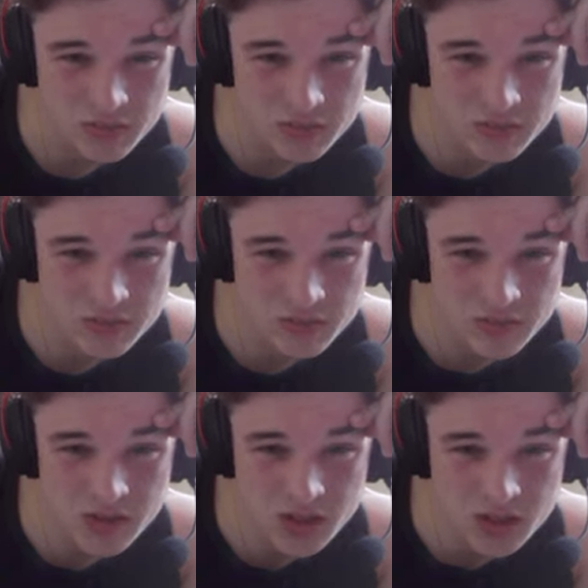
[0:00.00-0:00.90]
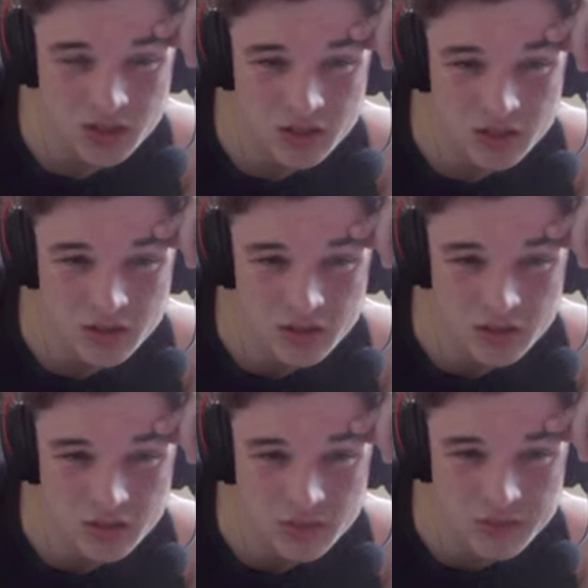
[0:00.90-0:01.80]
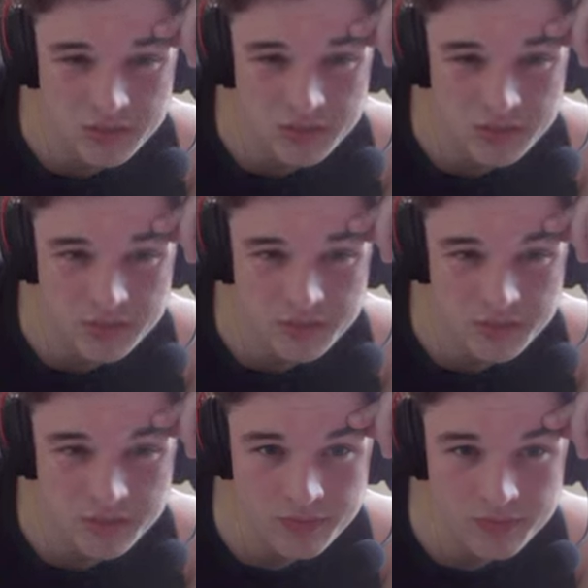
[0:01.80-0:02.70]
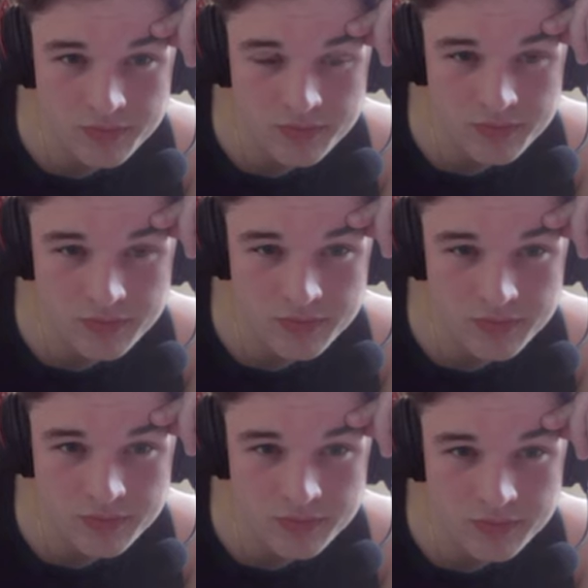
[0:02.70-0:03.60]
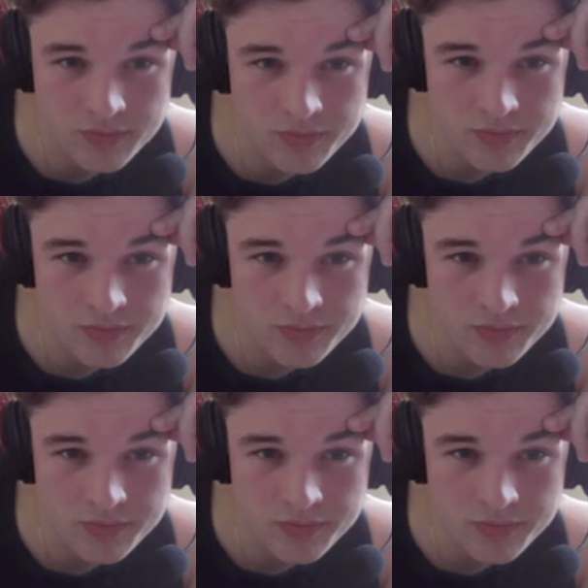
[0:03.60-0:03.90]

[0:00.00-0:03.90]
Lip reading: Nobody speaks.